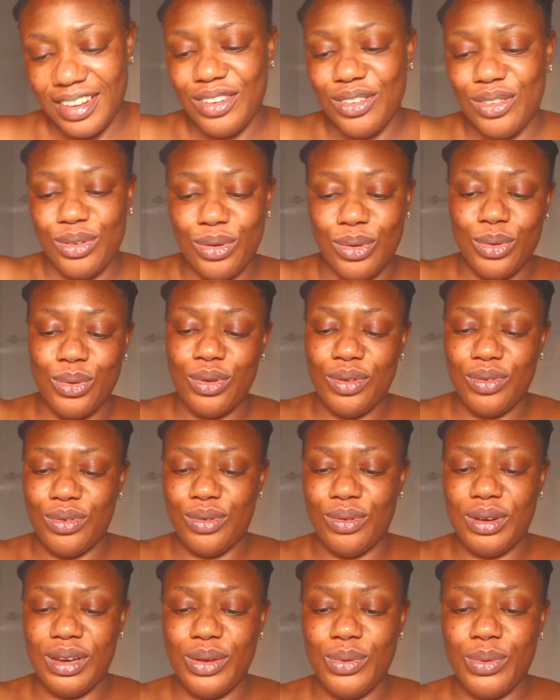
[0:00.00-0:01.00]
So if
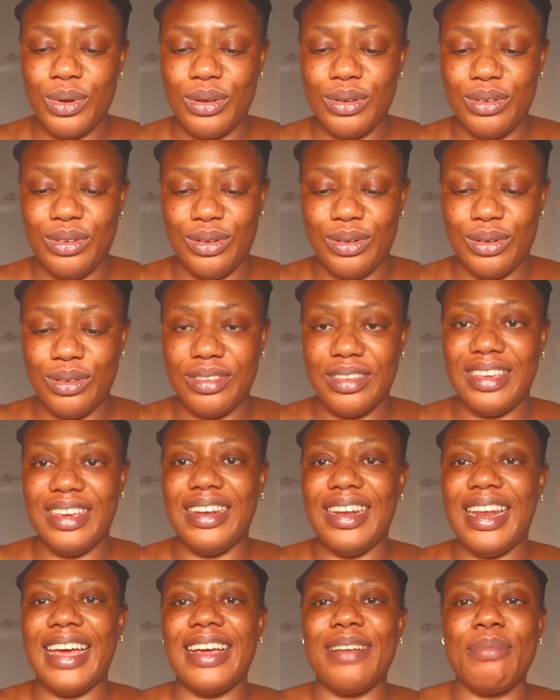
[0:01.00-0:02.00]
you really want your
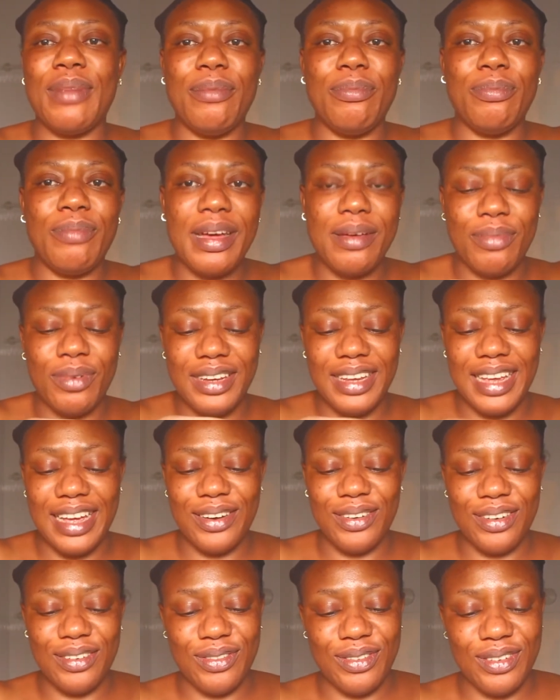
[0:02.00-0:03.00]
skin, like my body, I
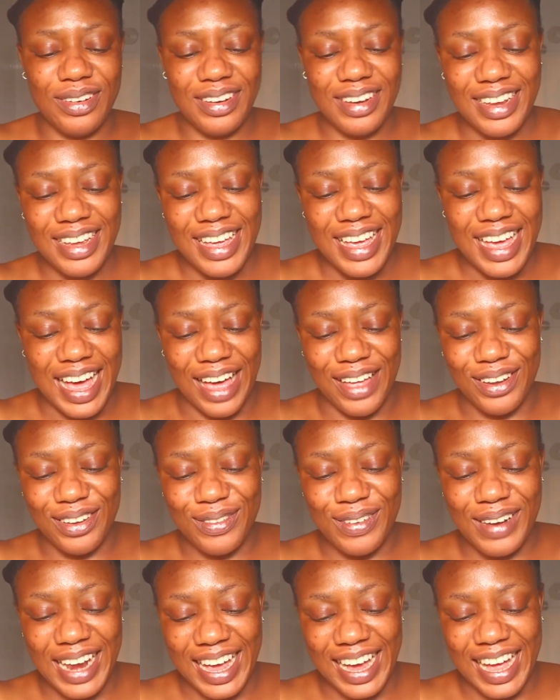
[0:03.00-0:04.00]

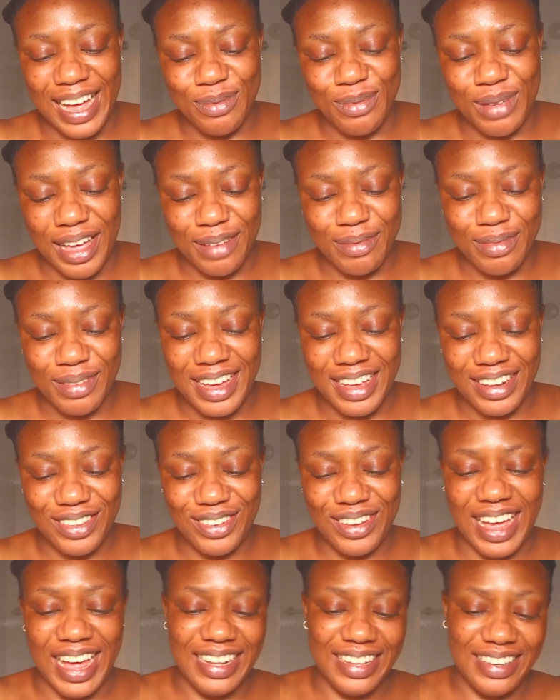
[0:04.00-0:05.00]
just feel like I'm yet
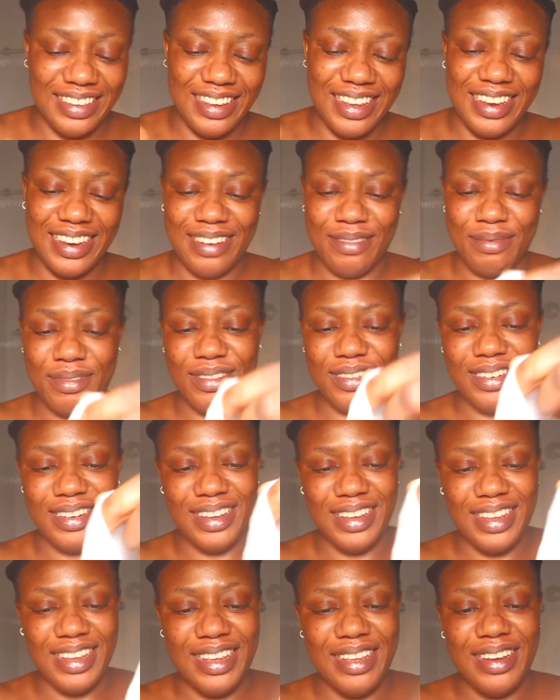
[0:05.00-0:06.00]
to attain
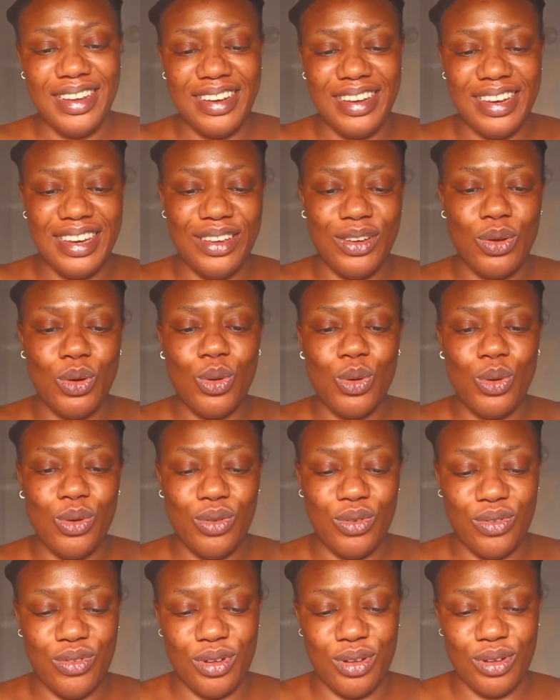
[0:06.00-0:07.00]
the goal
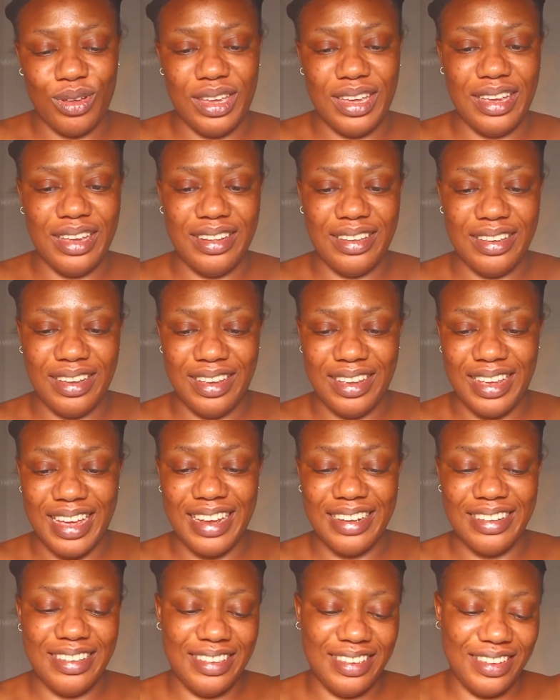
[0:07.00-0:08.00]
for it,
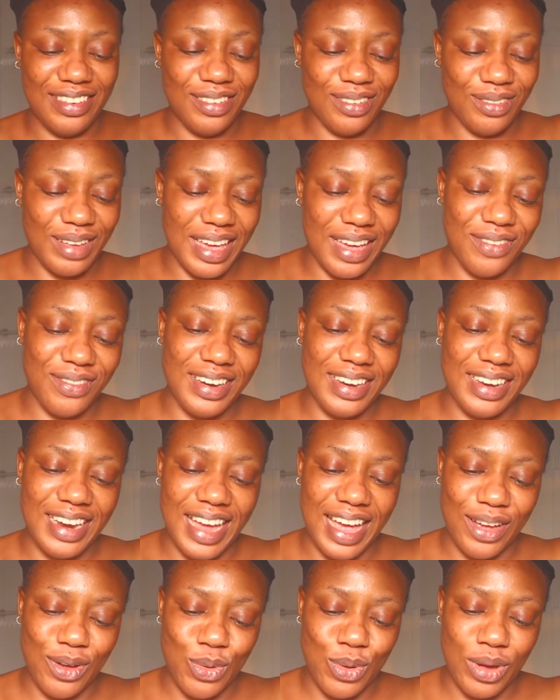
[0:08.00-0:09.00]
and still every
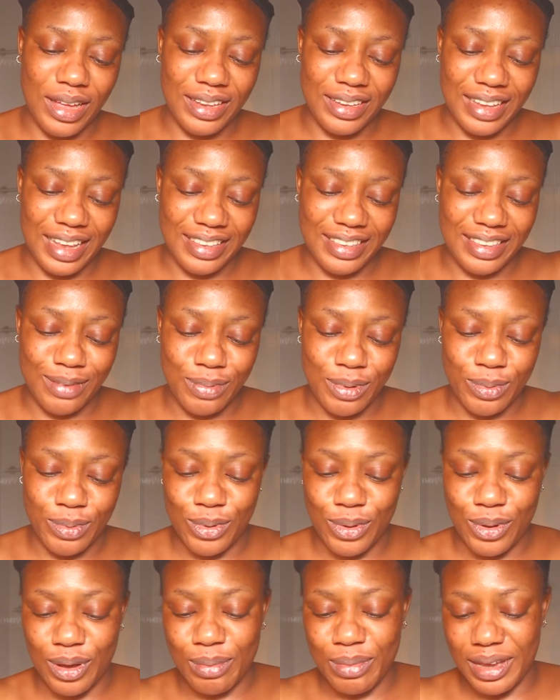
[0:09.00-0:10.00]
day I go out, I see people
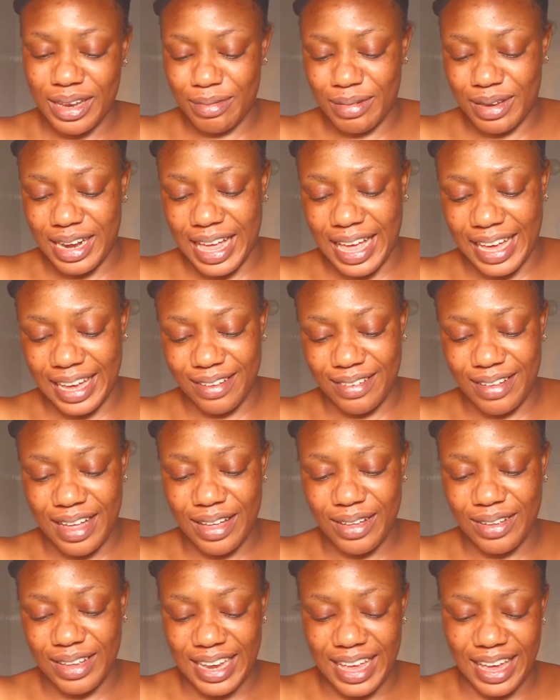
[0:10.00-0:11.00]
commenting like,
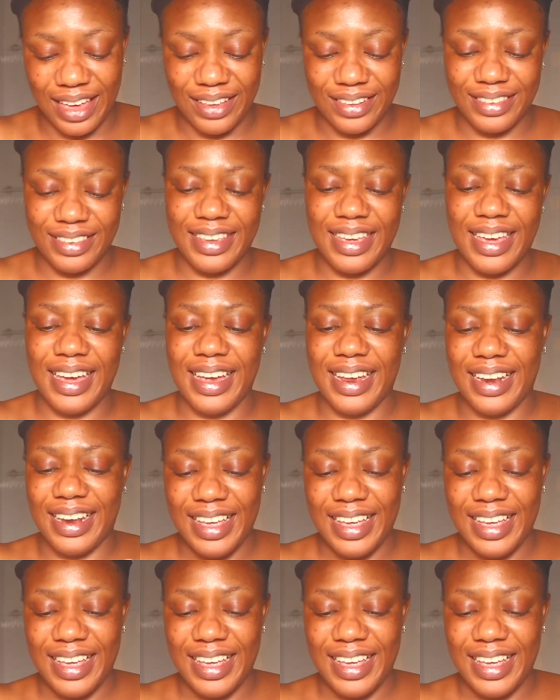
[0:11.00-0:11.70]
wow, I like this skin.